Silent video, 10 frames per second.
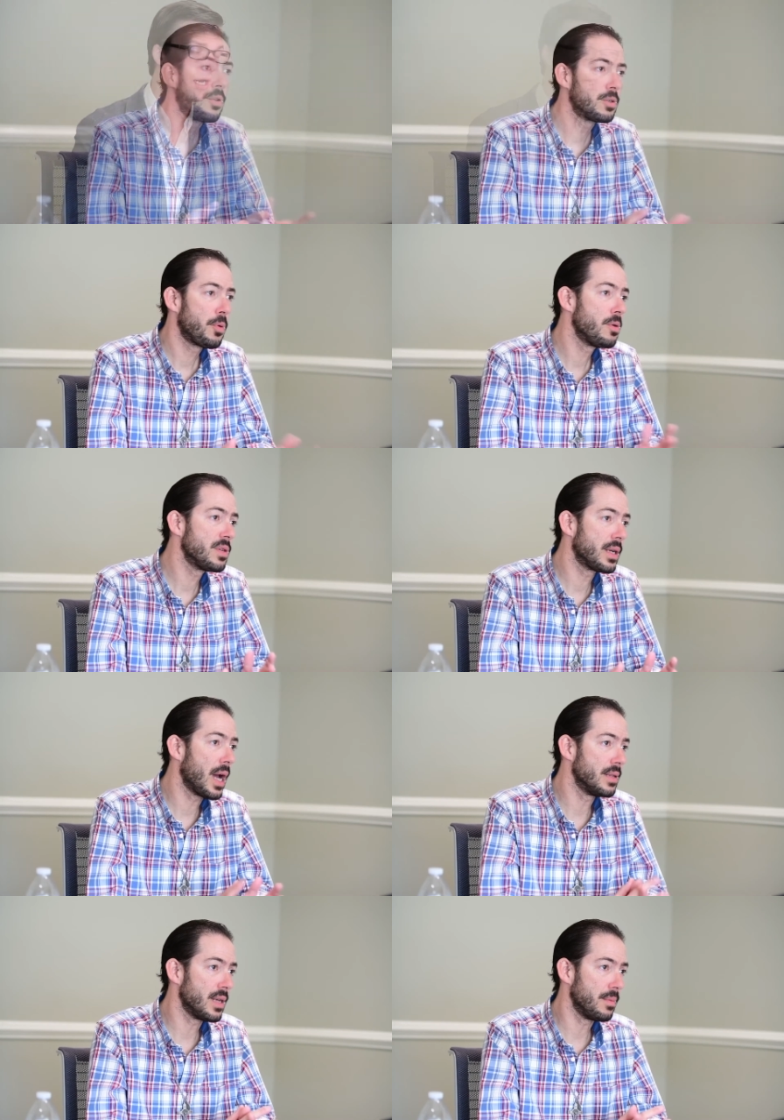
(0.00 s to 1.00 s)
there's pros and
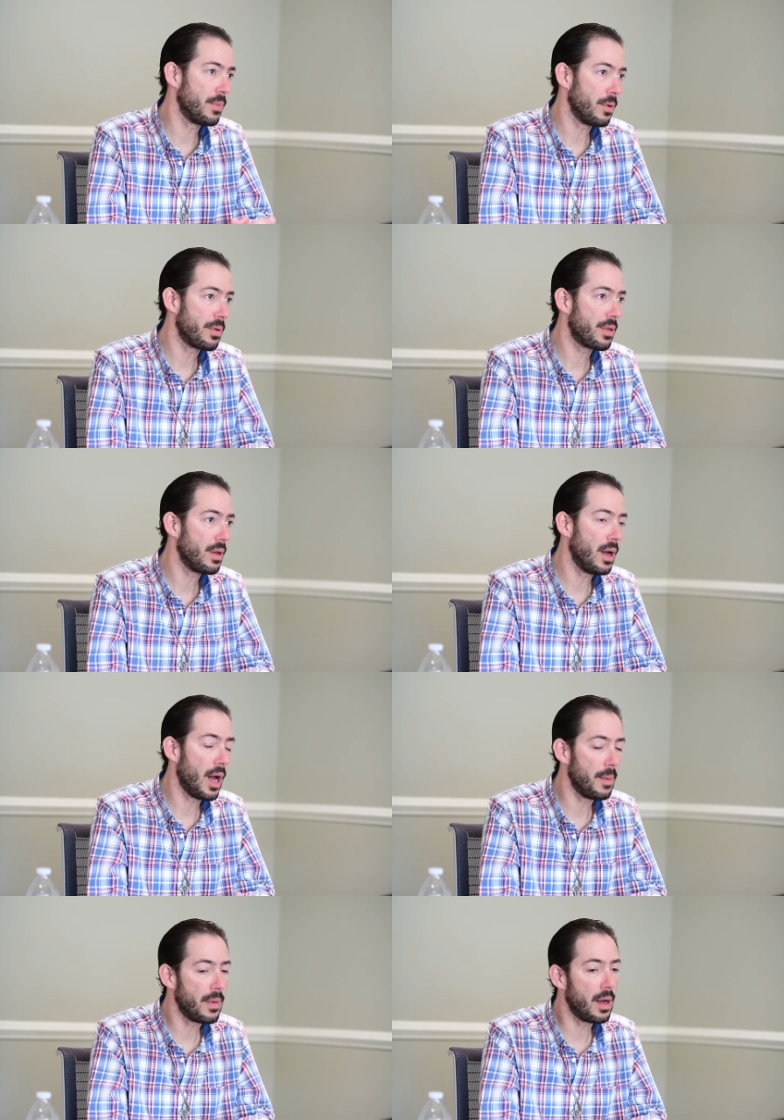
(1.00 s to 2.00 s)
cons on both.
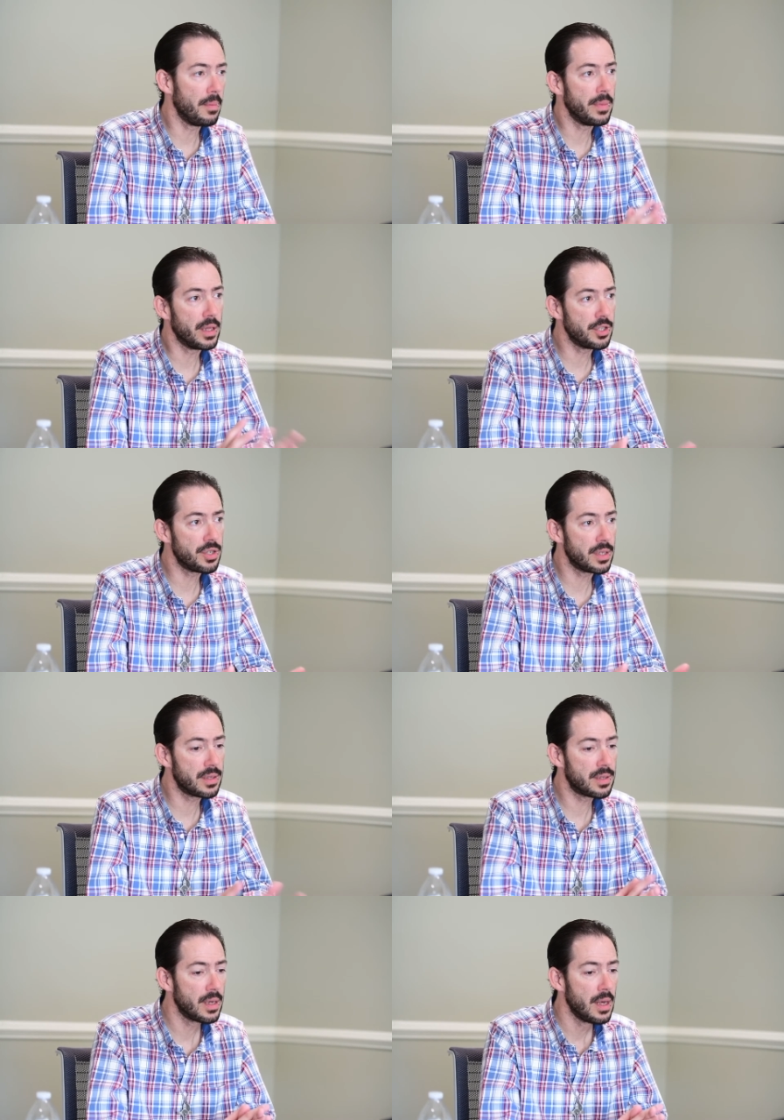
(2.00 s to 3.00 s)
Um, on
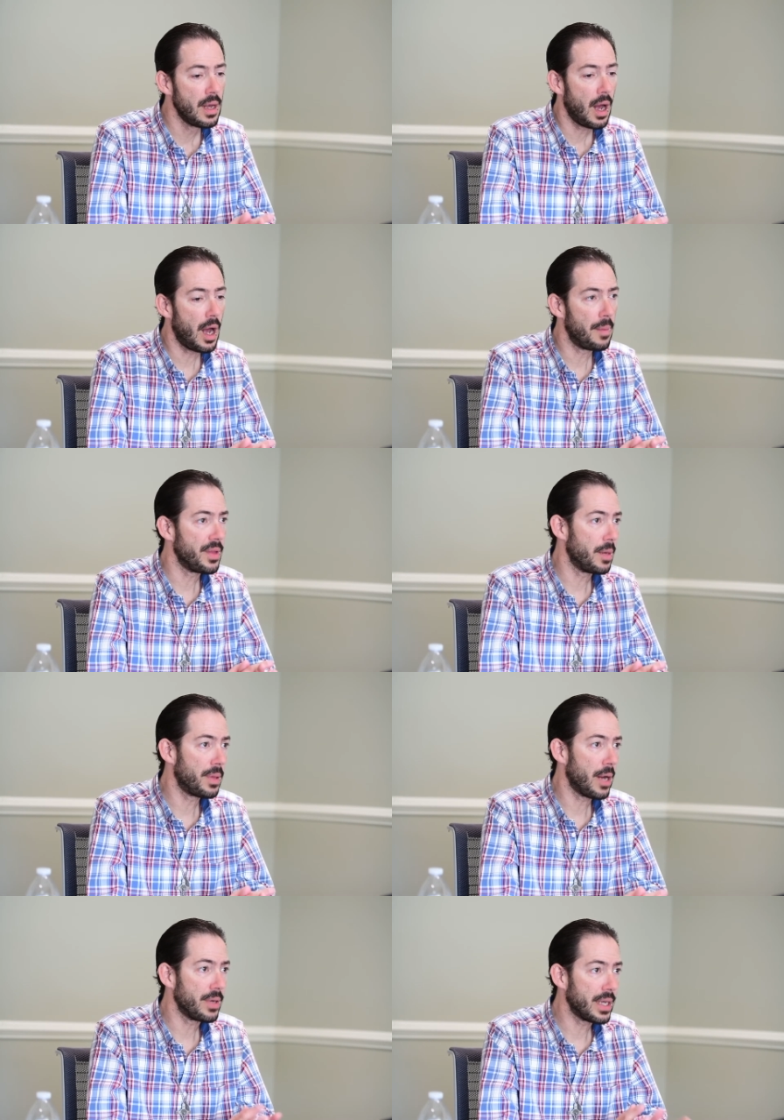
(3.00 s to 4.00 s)
millages, um, they
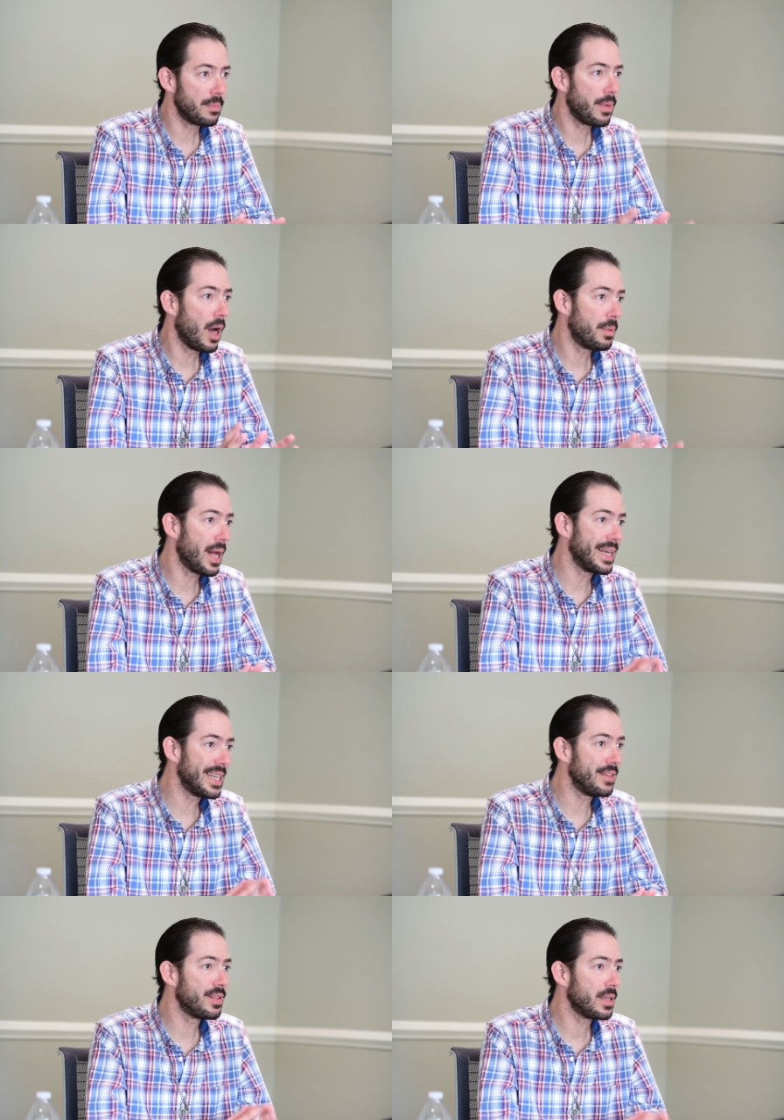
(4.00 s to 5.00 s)
apply apply
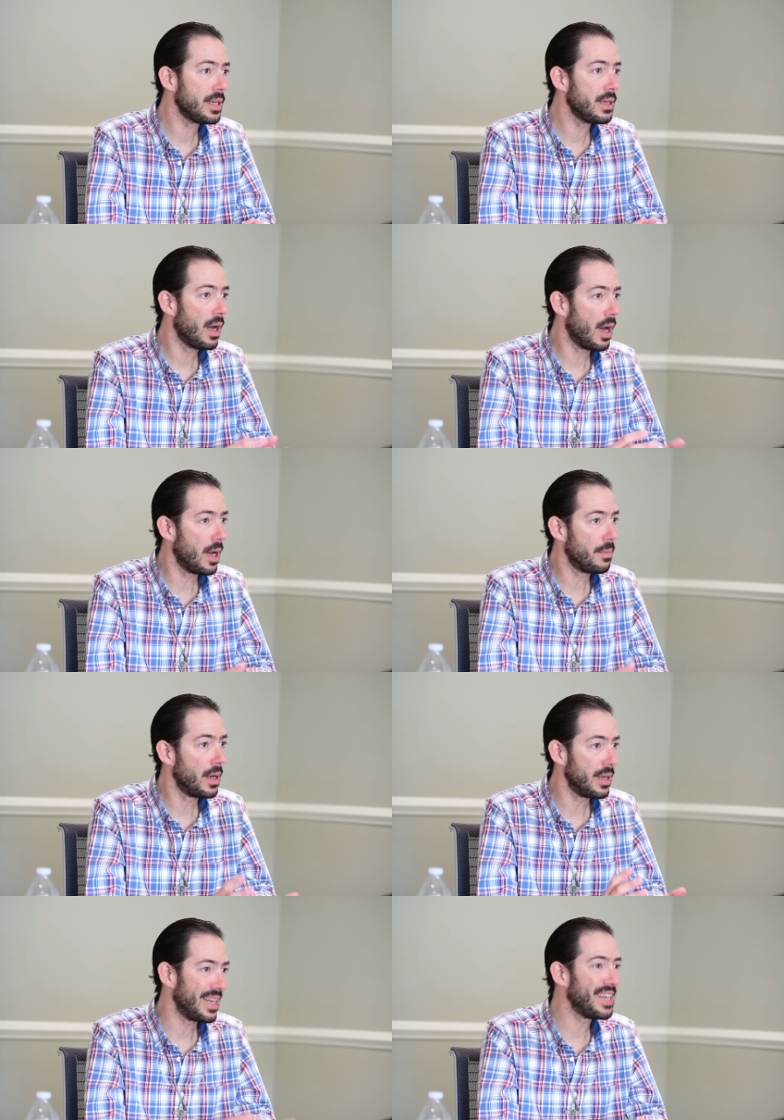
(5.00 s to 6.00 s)
evenly, um,
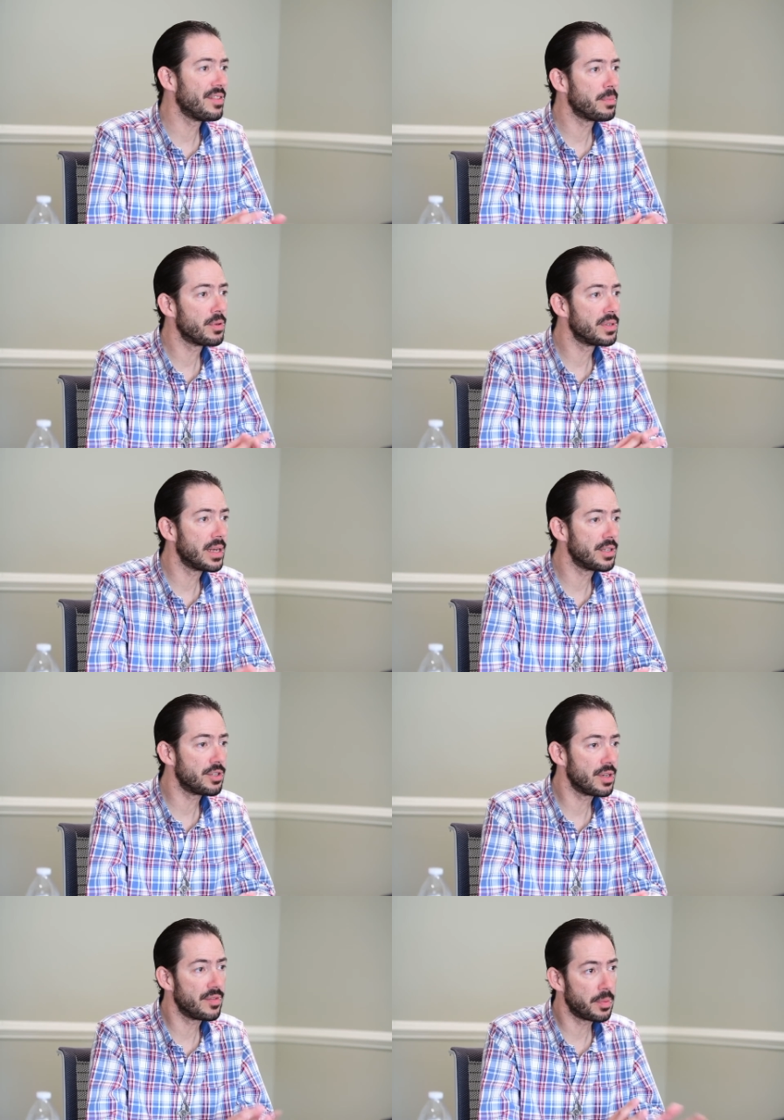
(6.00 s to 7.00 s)
an even
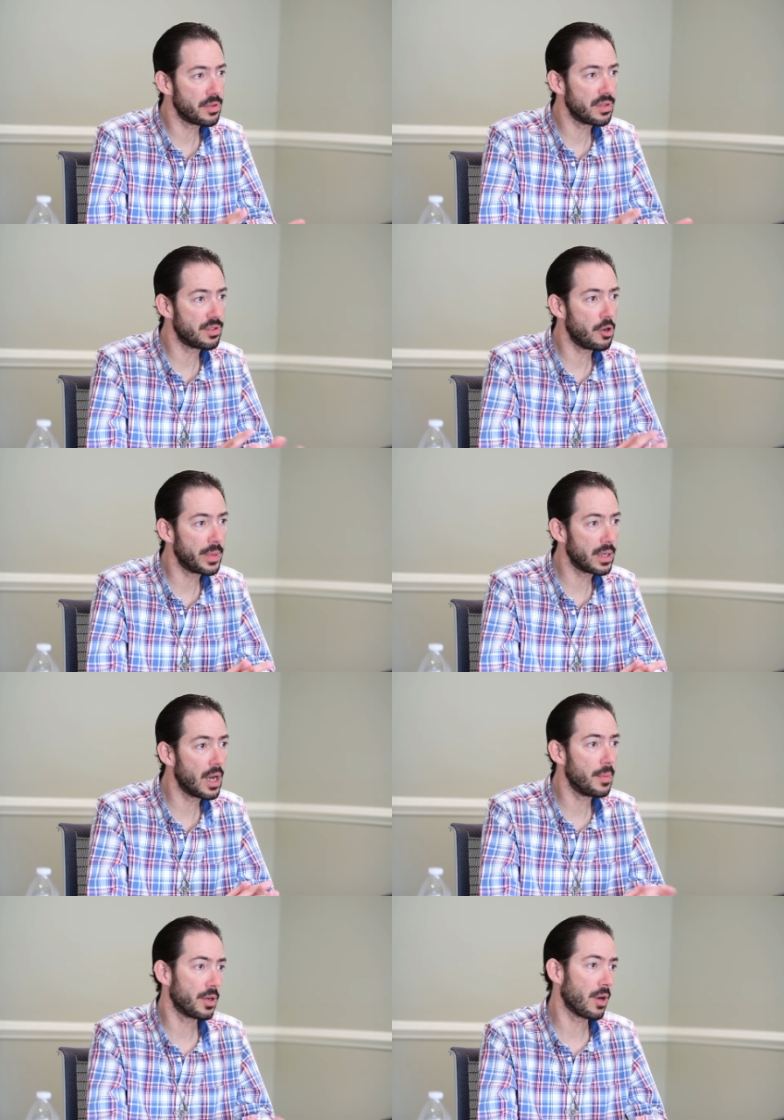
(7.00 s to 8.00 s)
percentage of a person's home
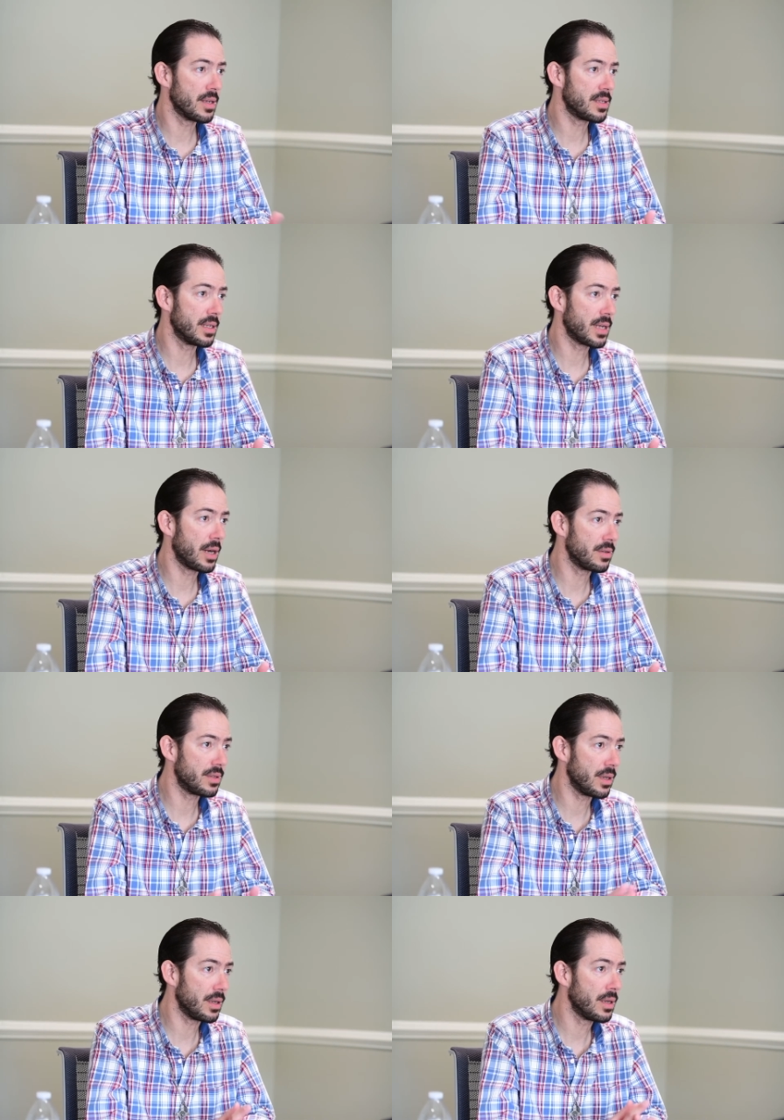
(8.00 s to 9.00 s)
income across the entire
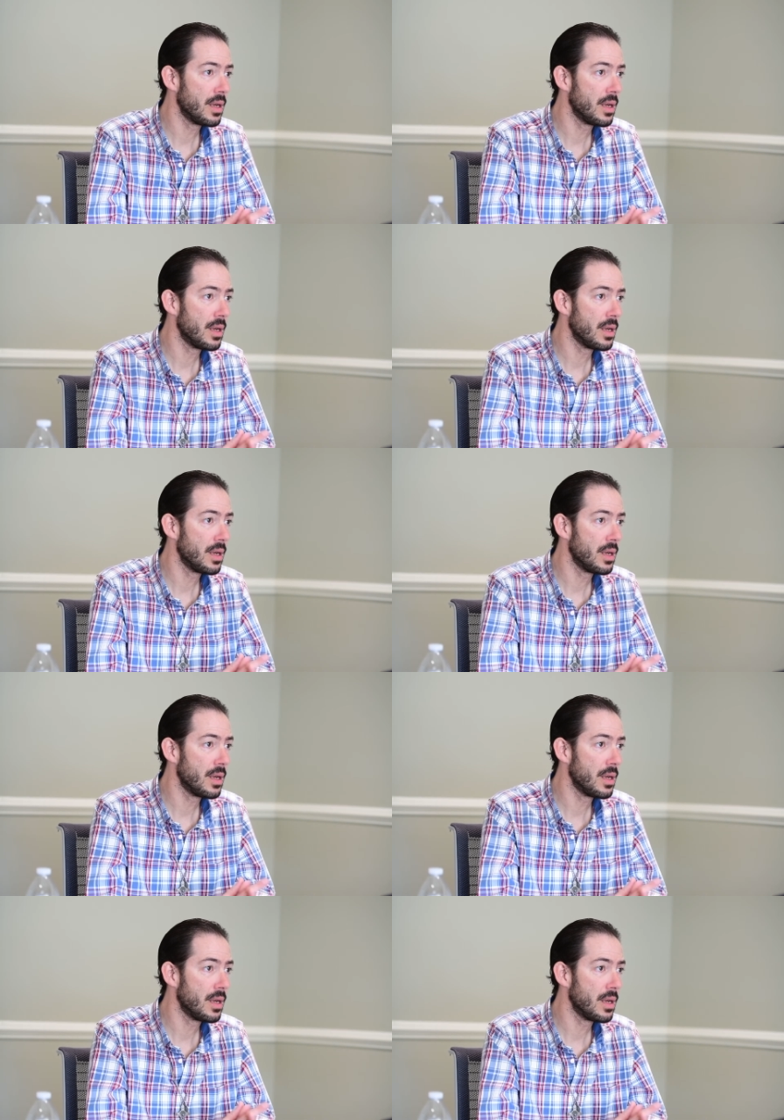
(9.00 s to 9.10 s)
city.